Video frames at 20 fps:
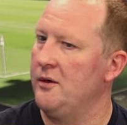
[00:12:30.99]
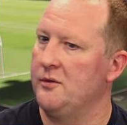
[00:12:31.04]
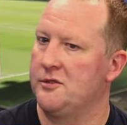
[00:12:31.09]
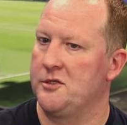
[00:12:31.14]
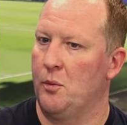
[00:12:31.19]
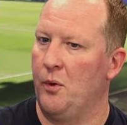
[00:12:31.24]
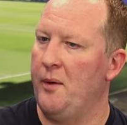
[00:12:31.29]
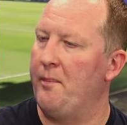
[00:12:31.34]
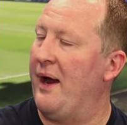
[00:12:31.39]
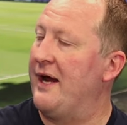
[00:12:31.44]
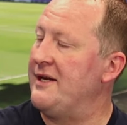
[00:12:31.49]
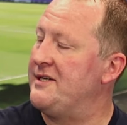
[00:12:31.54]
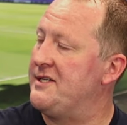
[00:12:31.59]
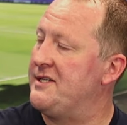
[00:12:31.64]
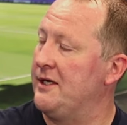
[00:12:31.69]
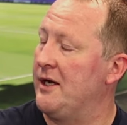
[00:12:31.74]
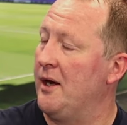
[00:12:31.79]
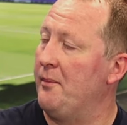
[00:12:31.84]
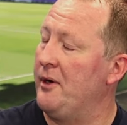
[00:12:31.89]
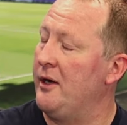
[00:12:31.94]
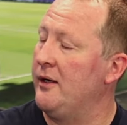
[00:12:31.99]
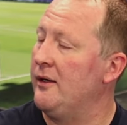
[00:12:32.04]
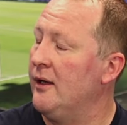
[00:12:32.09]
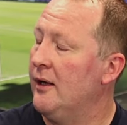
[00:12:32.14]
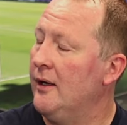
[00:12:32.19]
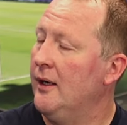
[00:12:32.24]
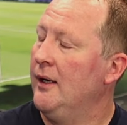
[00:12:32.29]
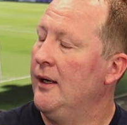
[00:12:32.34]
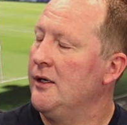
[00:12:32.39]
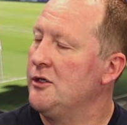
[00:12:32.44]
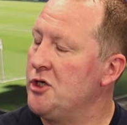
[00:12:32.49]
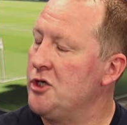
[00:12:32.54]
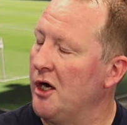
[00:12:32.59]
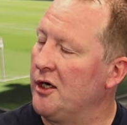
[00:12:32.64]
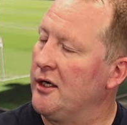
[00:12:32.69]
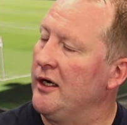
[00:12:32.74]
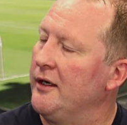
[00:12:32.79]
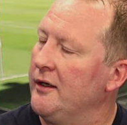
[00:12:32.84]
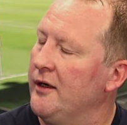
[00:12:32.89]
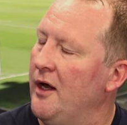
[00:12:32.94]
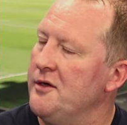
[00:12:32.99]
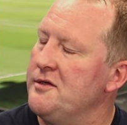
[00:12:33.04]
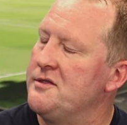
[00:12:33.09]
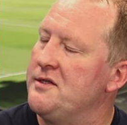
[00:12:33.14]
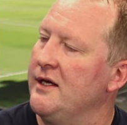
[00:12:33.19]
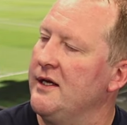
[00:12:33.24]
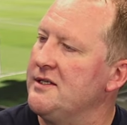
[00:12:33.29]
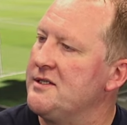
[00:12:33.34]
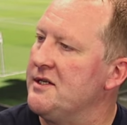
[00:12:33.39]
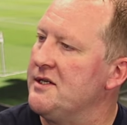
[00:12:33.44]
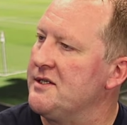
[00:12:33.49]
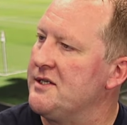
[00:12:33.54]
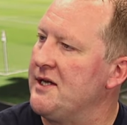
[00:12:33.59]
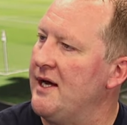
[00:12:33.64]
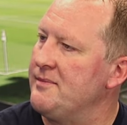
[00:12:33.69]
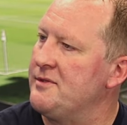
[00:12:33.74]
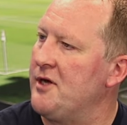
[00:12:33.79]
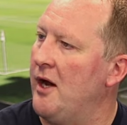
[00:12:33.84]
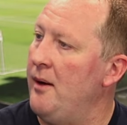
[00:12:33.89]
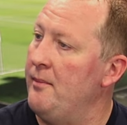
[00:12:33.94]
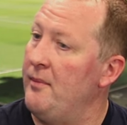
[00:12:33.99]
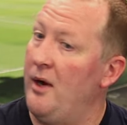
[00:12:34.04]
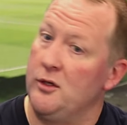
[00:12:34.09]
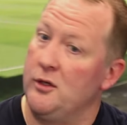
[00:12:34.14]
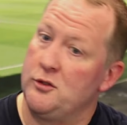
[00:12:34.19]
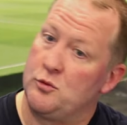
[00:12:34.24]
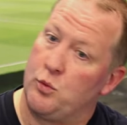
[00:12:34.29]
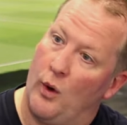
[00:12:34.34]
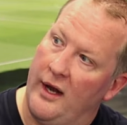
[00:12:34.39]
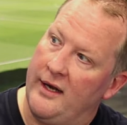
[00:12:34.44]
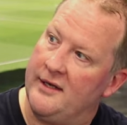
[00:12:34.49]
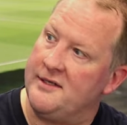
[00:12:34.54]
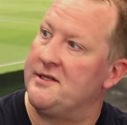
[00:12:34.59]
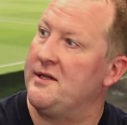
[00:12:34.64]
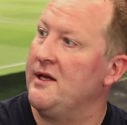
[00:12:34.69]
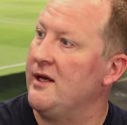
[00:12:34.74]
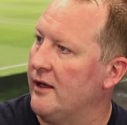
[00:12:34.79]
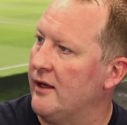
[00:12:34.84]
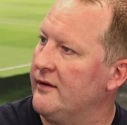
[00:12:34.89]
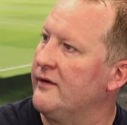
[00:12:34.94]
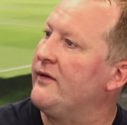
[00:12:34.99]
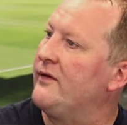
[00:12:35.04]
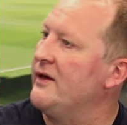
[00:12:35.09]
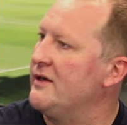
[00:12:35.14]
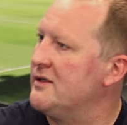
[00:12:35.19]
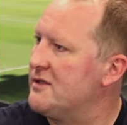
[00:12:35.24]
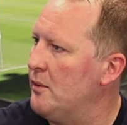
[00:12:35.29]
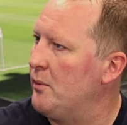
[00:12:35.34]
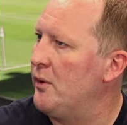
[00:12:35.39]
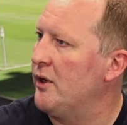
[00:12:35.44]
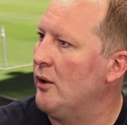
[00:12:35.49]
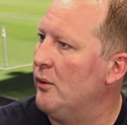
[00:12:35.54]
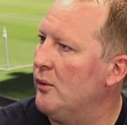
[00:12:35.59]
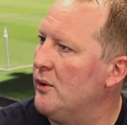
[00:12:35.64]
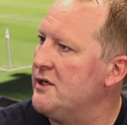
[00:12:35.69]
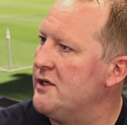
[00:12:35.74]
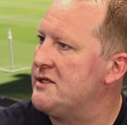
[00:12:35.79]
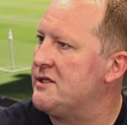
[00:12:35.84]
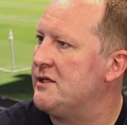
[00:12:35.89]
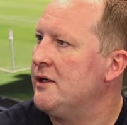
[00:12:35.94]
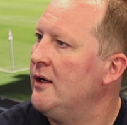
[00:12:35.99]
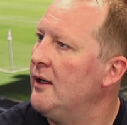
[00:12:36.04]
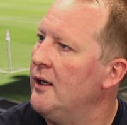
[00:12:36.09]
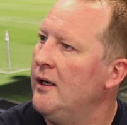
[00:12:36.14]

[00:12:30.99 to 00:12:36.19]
So we're basically going to be juggling those things at the same time, as well as the other things that we always